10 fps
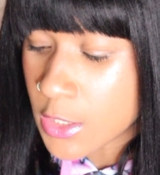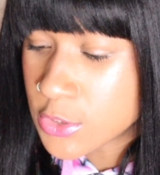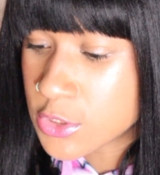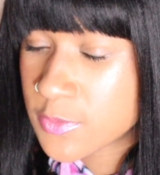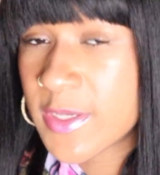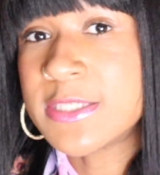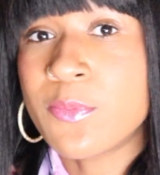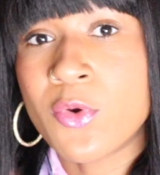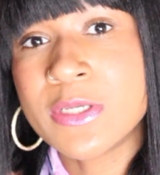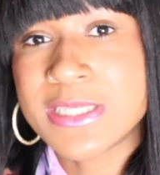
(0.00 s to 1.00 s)
it just makes it
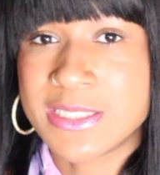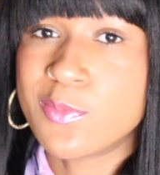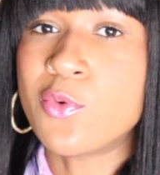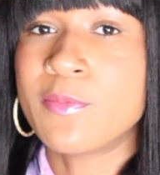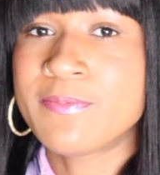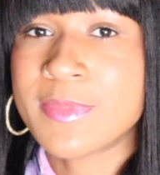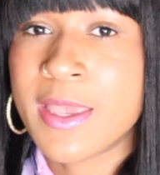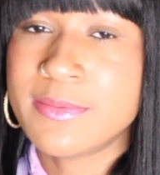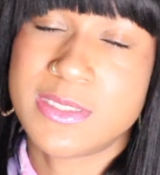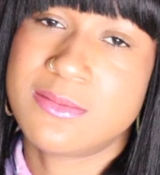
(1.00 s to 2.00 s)
more accessible.
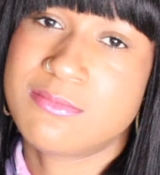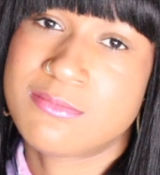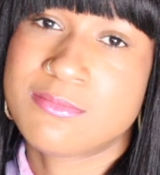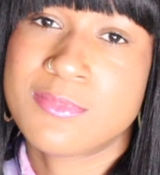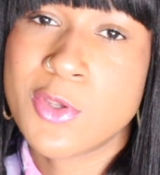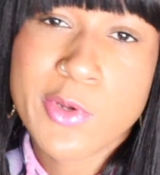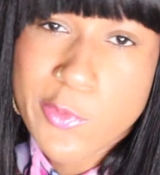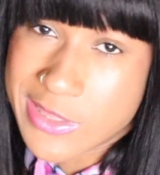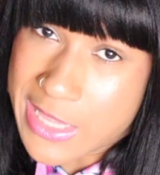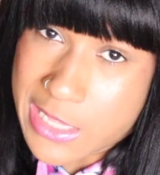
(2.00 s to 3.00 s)
I mean, who wouldn't
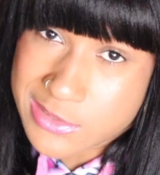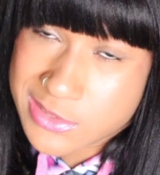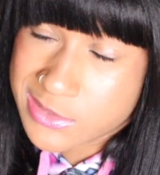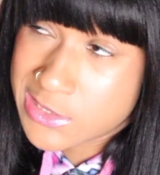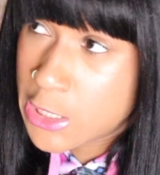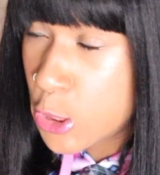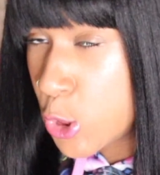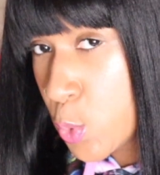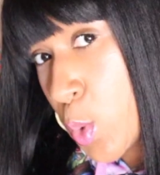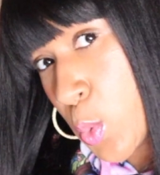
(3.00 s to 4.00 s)
want that?
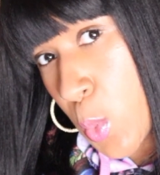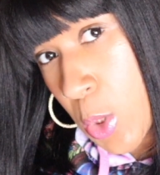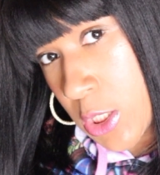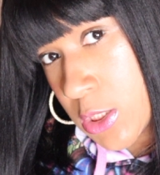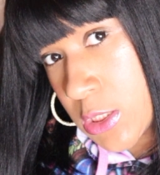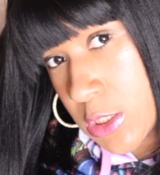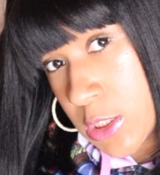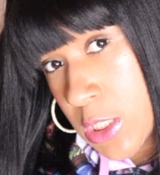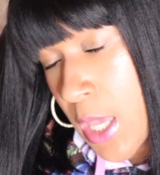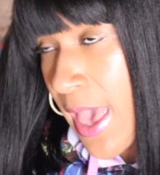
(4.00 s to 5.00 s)
Who wouldn't want it?
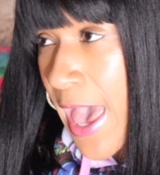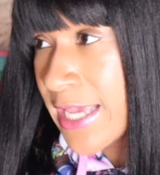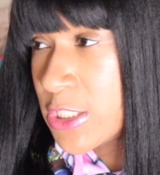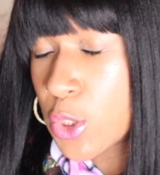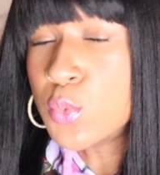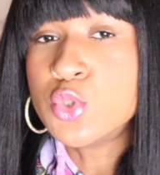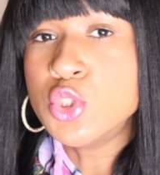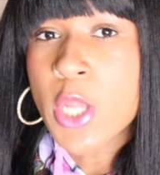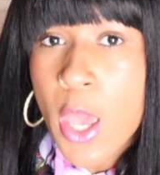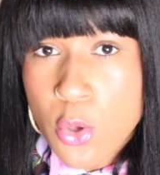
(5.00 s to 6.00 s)
I don't
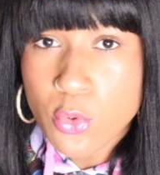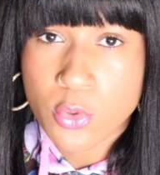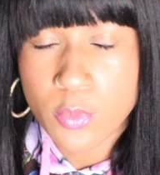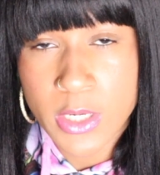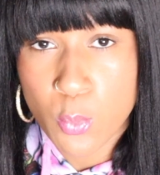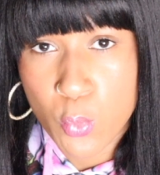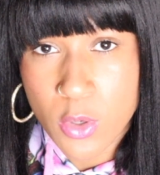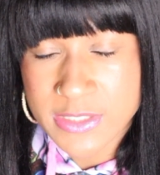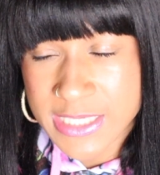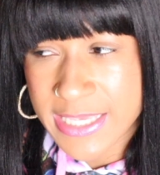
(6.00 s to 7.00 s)
know who wouldn't
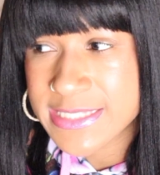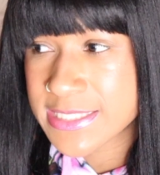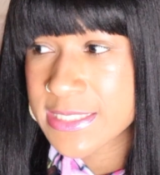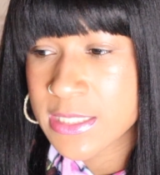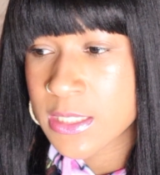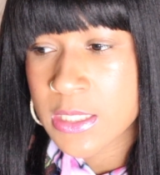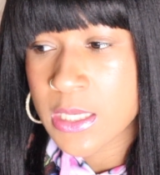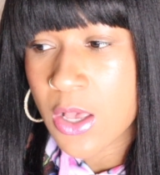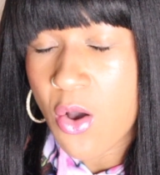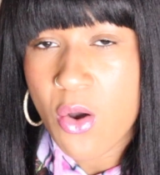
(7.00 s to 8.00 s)
want it.
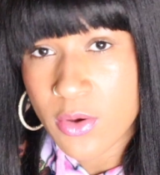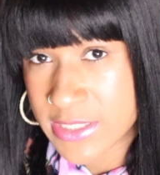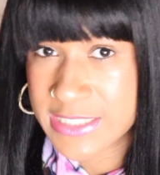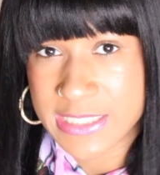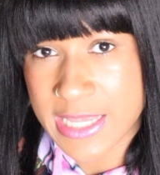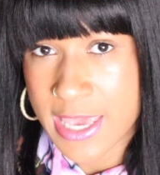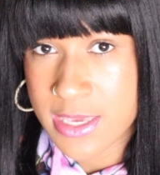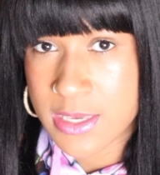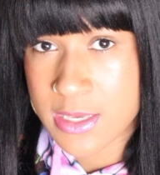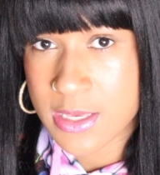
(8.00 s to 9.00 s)
Honestly,